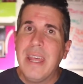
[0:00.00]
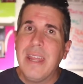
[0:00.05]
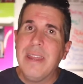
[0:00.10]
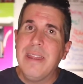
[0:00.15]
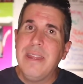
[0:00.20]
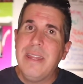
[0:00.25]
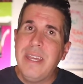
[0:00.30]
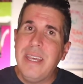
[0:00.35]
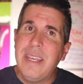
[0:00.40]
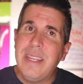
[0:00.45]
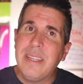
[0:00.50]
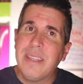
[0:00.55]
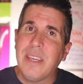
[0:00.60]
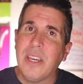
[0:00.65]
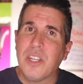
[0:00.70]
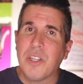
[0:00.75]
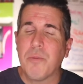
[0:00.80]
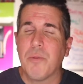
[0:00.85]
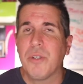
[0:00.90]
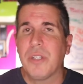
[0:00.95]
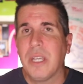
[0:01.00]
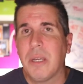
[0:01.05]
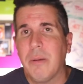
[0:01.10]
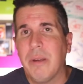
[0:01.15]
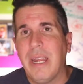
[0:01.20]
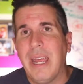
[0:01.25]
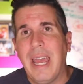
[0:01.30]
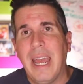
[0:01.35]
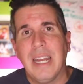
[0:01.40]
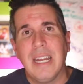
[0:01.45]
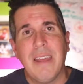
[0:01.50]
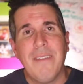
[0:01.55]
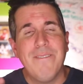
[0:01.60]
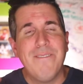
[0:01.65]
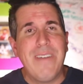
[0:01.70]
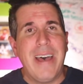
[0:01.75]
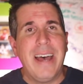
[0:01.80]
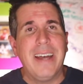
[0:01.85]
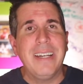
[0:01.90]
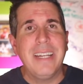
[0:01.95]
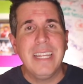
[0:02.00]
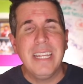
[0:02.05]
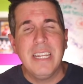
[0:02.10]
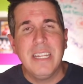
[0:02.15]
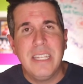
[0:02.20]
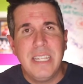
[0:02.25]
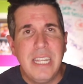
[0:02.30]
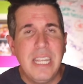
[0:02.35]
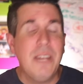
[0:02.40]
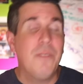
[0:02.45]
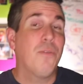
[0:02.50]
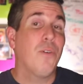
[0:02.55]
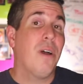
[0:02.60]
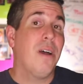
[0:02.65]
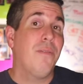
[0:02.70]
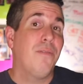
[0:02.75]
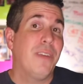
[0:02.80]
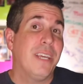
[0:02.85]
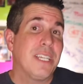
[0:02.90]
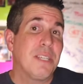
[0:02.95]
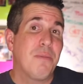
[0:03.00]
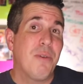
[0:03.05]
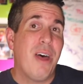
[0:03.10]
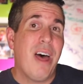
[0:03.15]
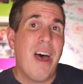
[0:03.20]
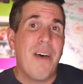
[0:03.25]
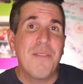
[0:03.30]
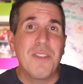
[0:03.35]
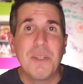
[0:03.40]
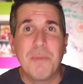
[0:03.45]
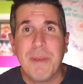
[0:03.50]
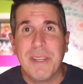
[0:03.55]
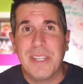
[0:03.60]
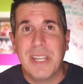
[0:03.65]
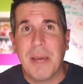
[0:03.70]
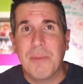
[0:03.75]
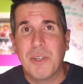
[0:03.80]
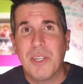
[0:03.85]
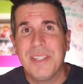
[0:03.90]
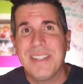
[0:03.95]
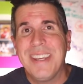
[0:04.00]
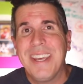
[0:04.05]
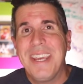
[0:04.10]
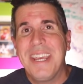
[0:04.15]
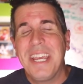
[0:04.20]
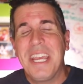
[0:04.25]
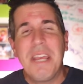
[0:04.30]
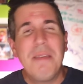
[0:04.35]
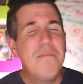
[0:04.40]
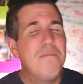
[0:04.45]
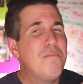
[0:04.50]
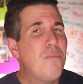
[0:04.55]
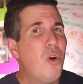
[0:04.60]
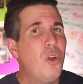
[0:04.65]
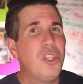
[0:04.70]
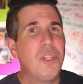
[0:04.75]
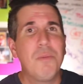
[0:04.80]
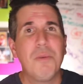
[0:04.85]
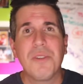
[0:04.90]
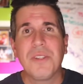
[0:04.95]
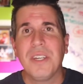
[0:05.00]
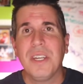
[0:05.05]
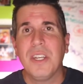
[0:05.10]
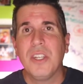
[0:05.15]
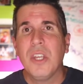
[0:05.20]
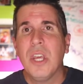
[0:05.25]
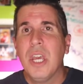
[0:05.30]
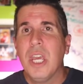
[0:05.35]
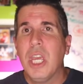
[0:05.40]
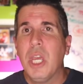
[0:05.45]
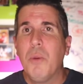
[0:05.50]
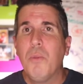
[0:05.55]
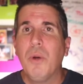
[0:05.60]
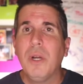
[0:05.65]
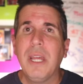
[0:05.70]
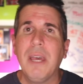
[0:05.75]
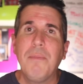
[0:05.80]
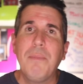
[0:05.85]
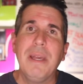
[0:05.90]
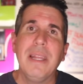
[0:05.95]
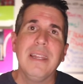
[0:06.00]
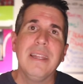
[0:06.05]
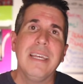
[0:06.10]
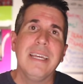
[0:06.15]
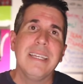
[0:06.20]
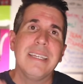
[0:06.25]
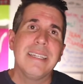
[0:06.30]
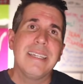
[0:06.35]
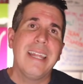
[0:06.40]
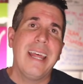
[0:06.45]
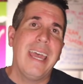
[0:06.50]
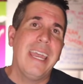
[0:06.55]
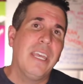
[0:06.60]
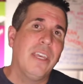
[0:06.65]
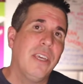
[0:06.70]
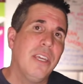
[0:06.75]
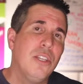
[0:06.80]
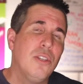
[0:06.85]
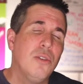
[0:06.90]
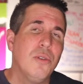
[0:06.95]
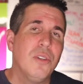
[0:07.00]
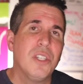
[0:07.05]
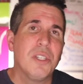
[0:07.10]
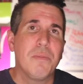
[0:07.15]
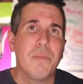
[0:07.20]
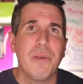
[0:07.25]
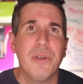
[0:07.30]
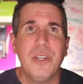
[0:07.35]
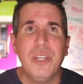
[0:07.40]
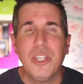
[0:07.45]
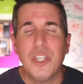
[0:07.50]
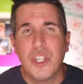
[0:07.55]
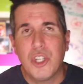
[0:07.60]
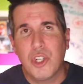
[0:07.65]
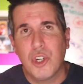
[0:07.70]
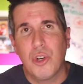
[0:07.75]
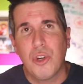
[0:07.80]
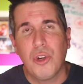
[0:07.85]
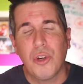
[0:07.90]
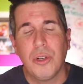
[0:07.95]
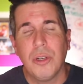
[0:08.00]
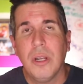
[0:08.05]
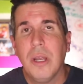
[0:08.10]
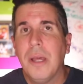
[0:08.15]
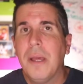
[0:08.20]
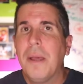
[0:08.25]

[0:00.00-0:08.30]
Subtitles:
This customer segment had a validated need for flexible office space options in multiple cities and would have been less likely to experience churn.